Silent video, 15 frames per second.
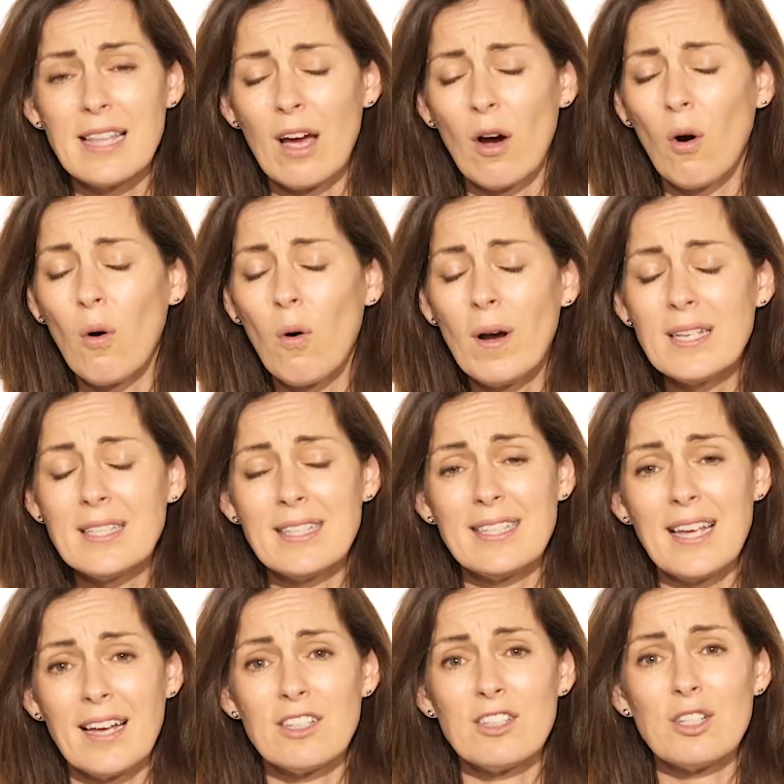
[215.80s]
They're always
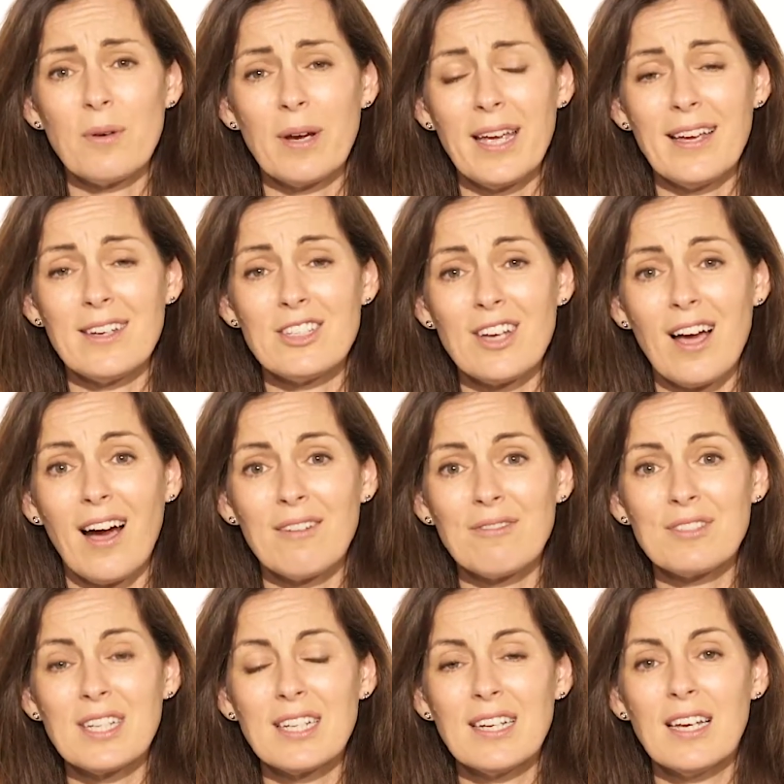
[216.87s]
attached to a hair
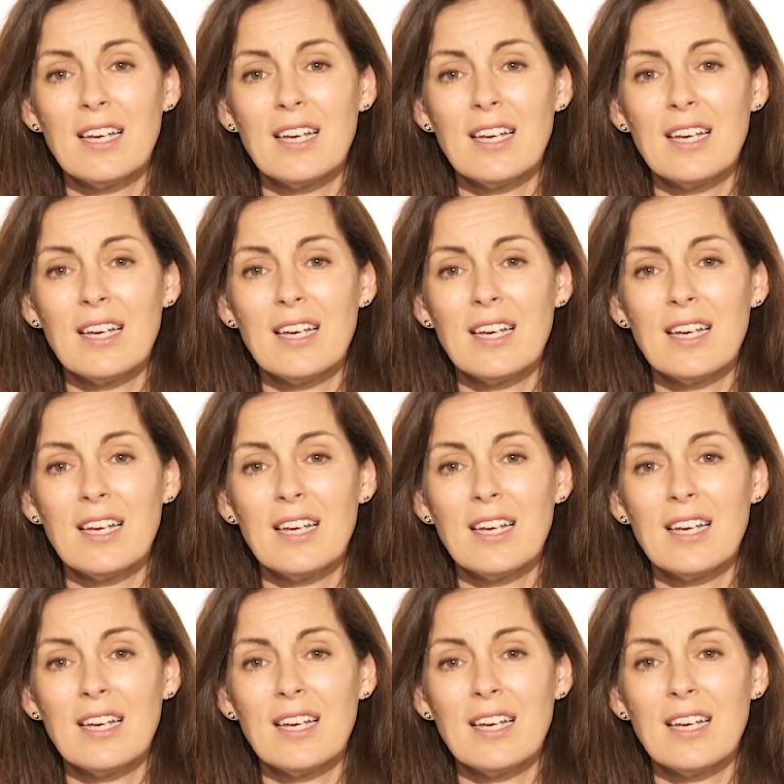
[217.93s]
shaft.